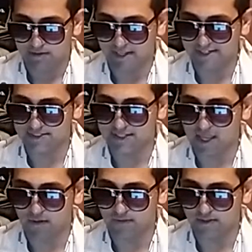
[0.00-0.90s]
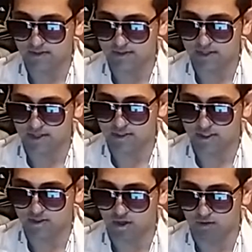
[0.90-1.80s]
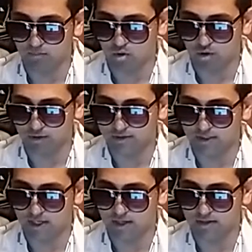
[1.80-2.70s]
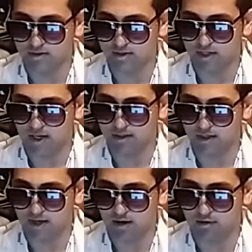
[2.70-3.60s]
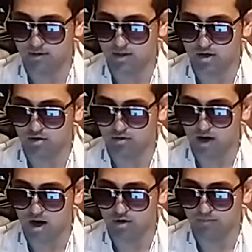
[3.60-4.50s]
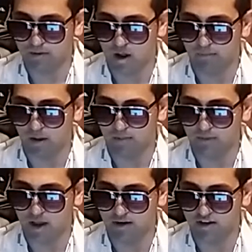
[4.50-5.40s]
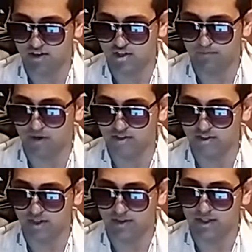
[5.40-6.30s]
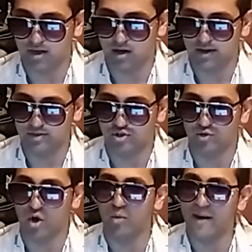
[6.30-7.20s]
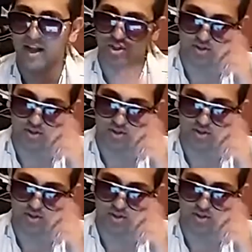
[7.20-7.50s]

Lacey Evans says she's done more today than anyone in the crowd. Blah, blah, blah. And then she punches Aaliyah. And so, no match.